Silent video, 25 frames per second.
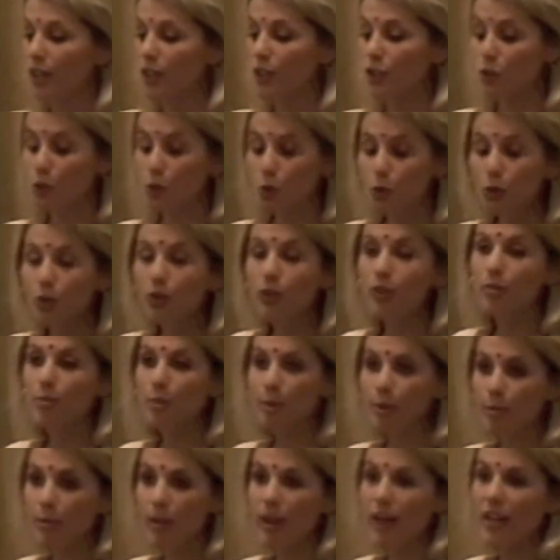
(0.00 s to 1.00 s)
to truly
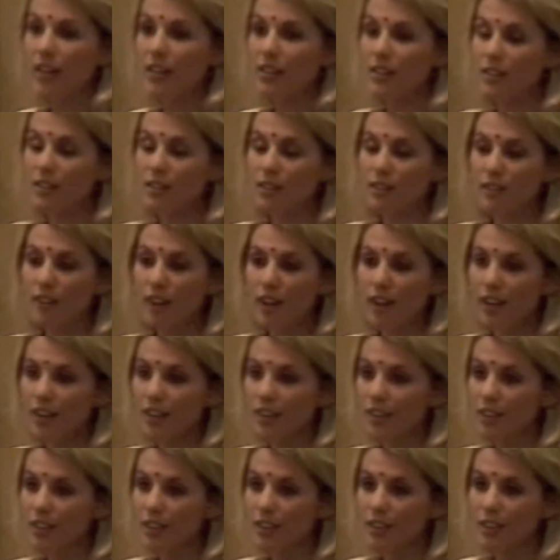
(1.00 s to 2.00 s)
be baked in the
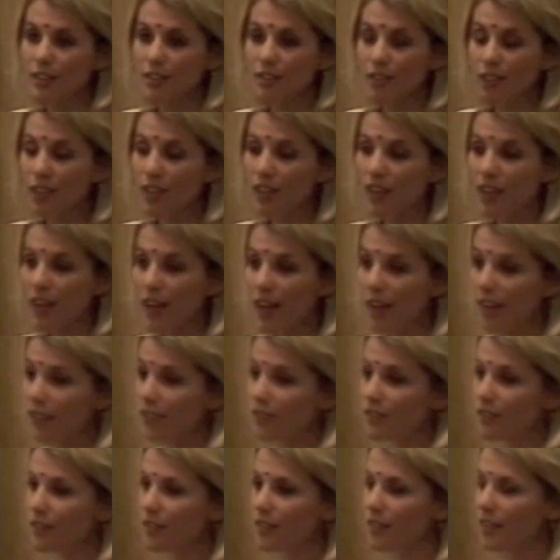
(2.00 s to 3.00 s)
fire of our
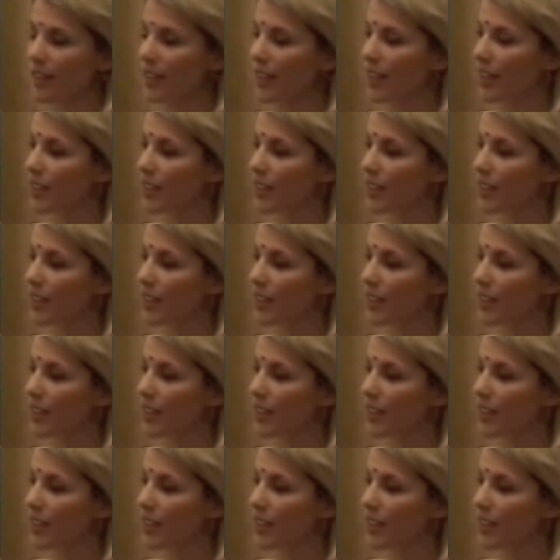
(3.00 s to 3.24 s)
life.